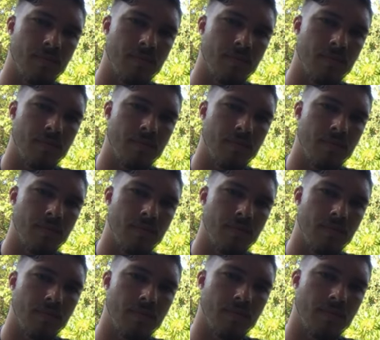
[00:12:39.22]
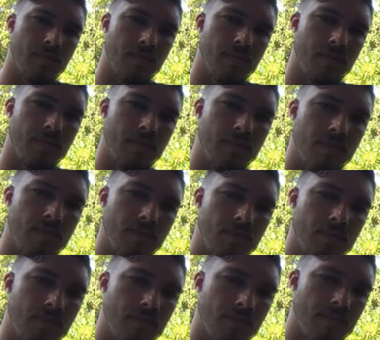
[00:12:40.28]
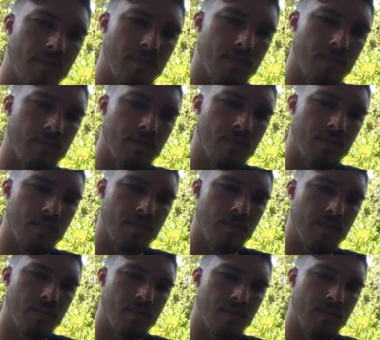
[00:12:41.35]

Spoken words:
(not speaking)